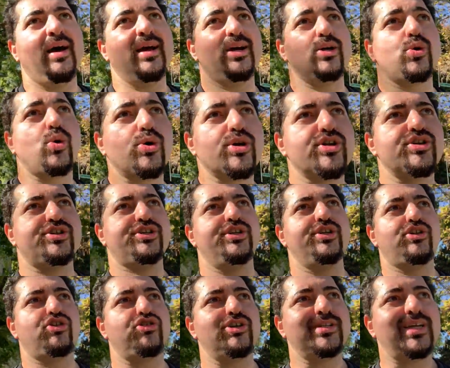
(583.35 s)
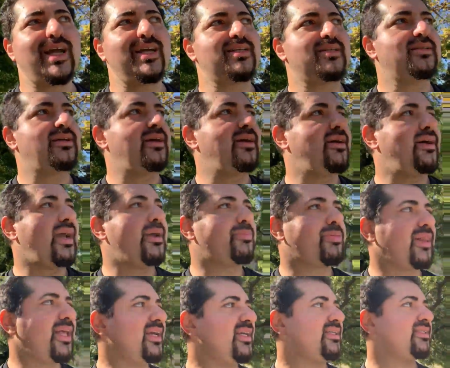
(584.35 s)
in order to create a
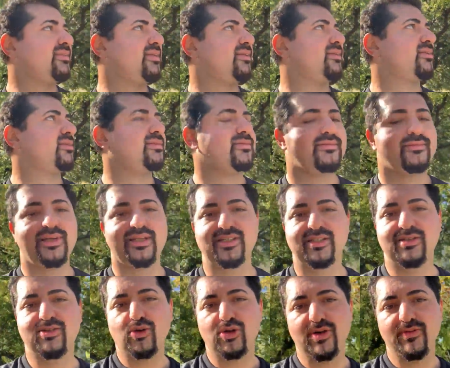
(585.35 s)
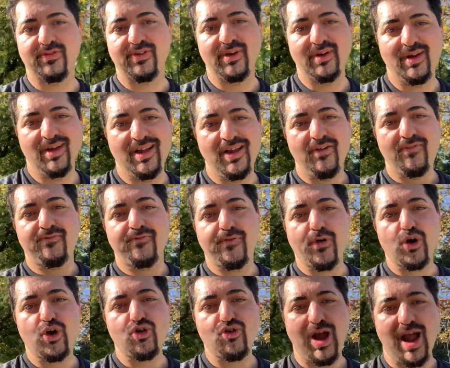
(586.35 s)
place that's sort of
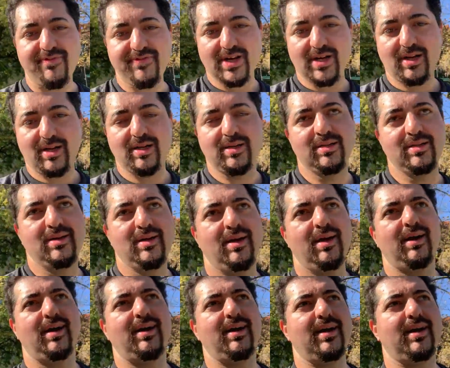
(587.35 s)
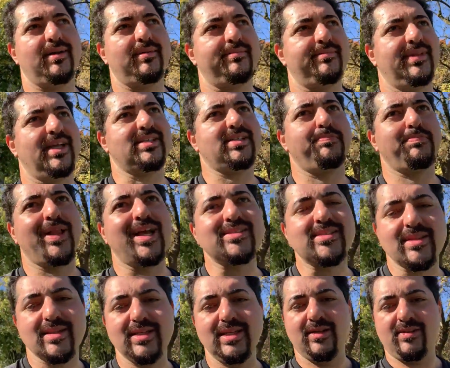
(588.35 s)
photographic, that's
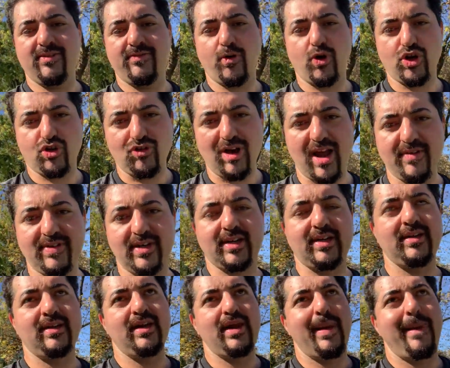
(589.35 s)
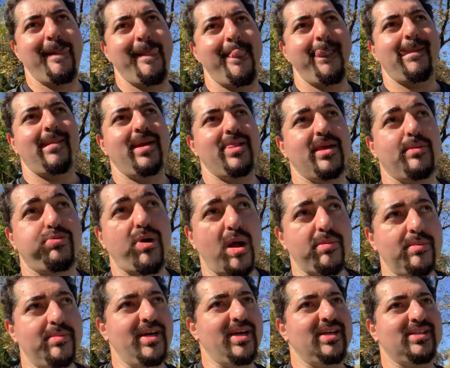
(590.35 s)
pleasantly photographic. The
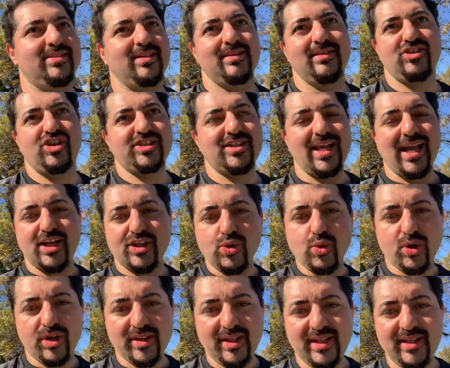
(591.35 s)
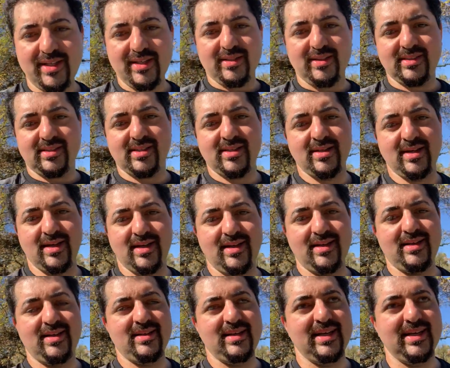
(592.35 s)
problem is that just like New Orleans
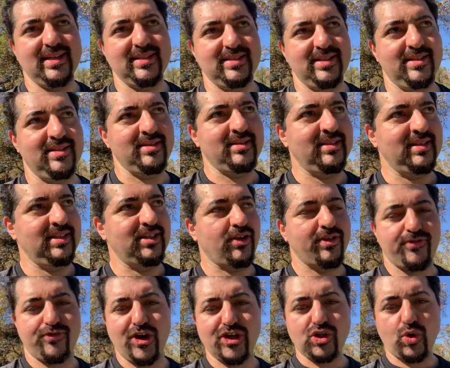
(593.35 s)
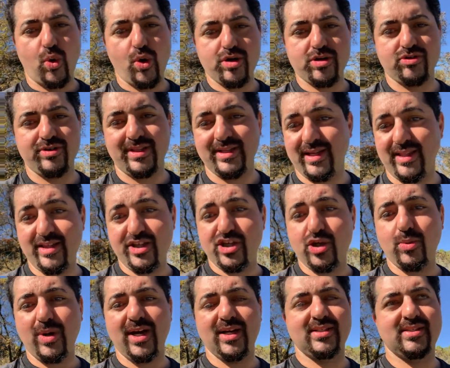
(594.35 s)
in you know, the French Quarter in the
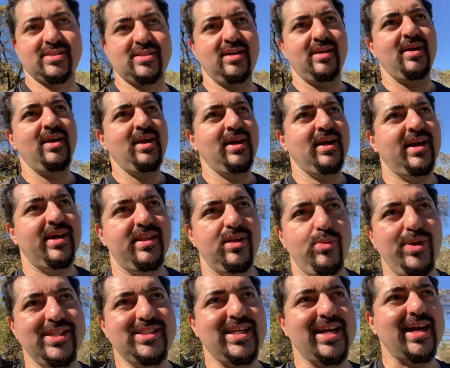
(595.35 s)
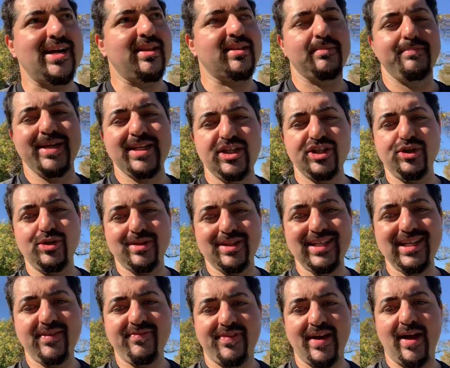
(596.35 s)
U.S., in Louisiana, the minute you
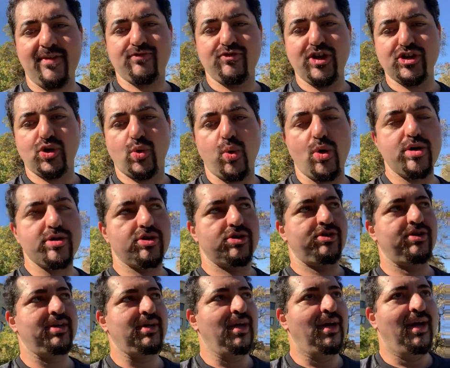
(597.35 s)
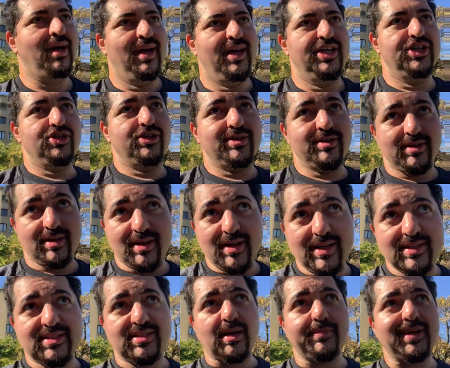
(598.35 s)
leave that French Quarter, you're
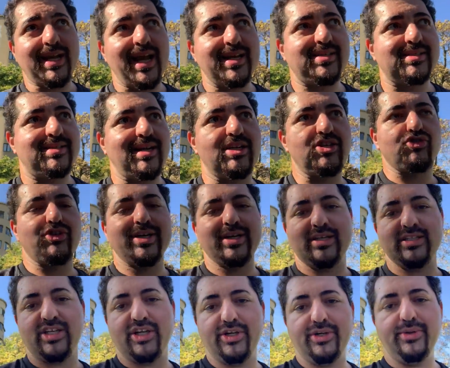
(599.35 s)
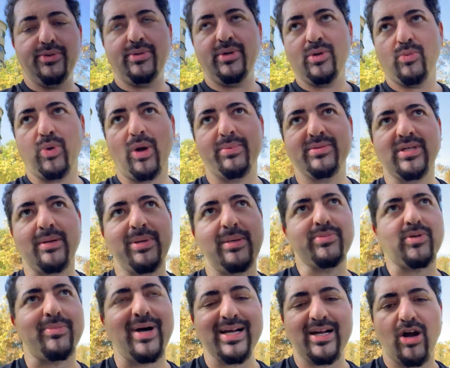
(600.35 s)
in some cases entering into what some
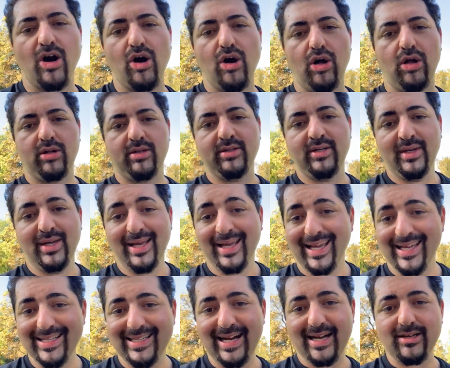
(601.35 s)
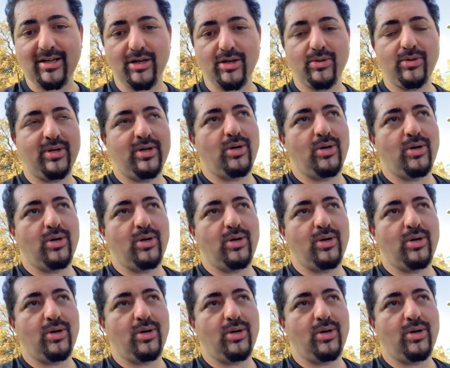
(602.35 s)
people might call a ghetto,